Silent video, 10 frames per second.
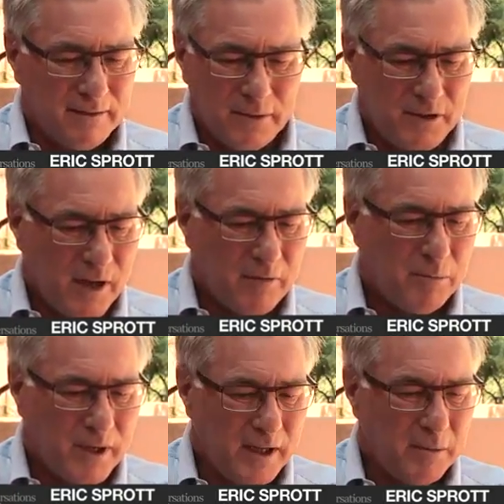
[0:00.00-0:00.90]
when you have
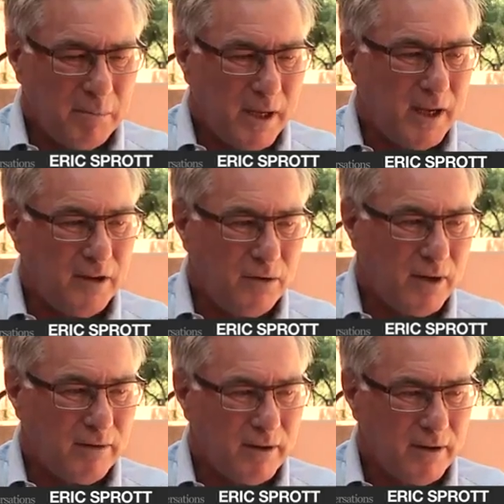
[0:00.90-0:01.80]
money in a bank, you
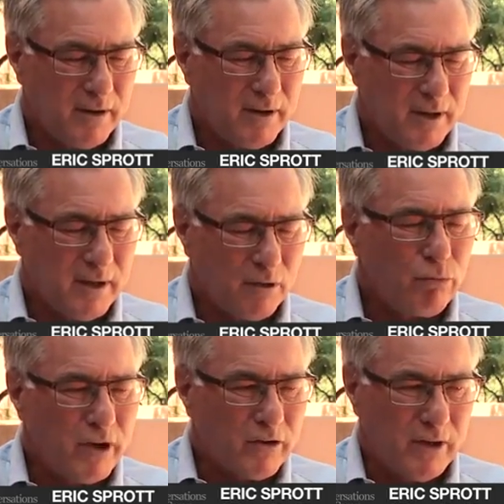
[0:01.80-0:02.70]
have a
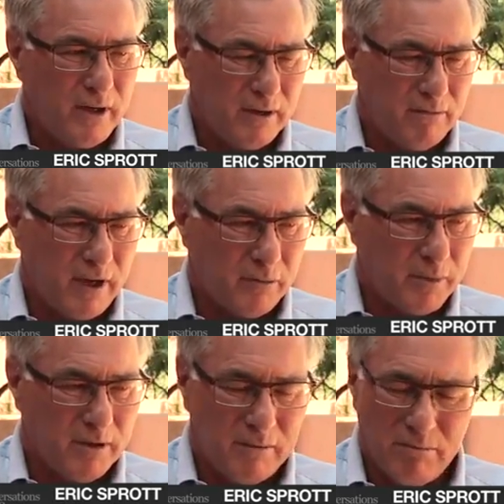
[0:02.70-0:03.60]
risky investment.